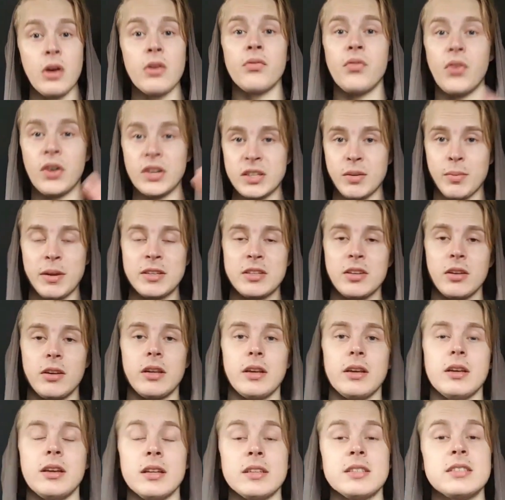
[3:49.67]

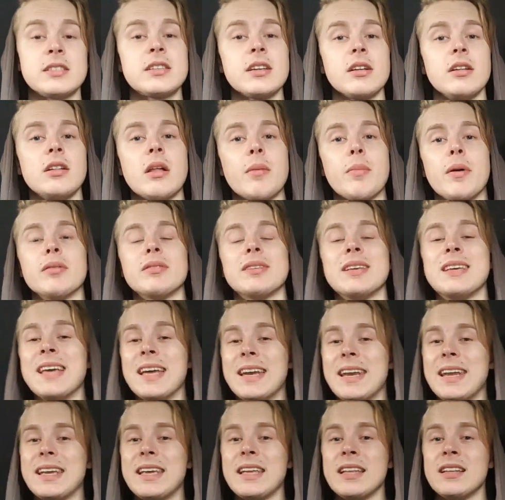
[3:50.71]
Fundamentally, it's still about
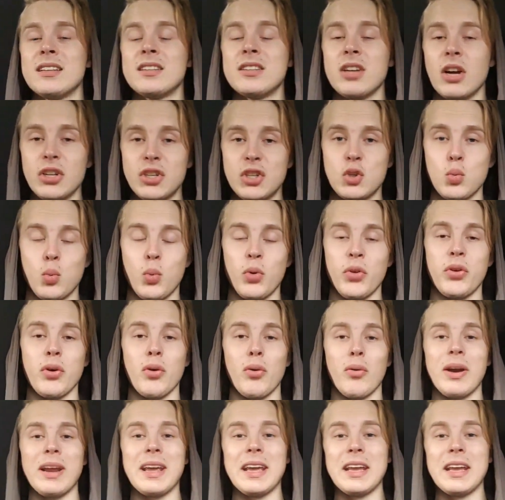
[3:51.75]
getting in touch with your